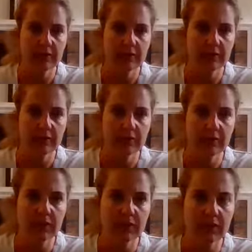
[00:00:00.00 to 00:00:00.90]
Good.
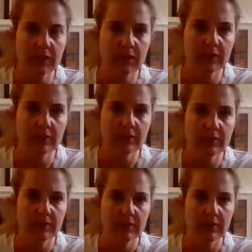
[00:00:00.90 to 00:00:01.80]
Really
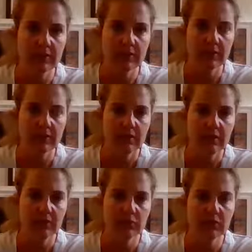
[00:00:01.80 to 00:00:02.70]
nice.
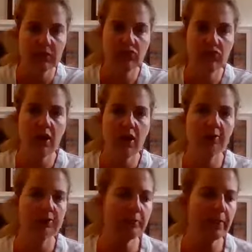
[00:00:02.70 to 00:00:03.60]
Good. Reach your
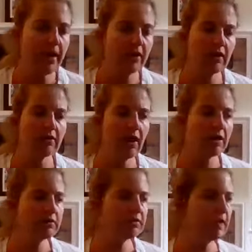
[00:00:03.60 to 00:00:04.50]
arms back
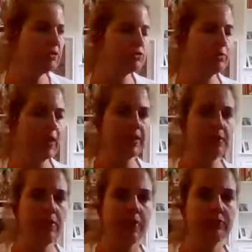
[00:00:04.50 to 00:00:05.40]
alongside your
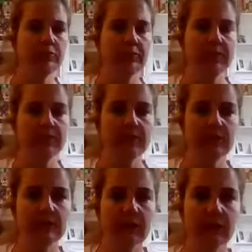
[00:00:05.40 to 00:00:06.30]
body, palms
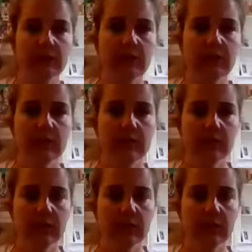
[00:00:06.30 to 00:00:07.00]
facing down.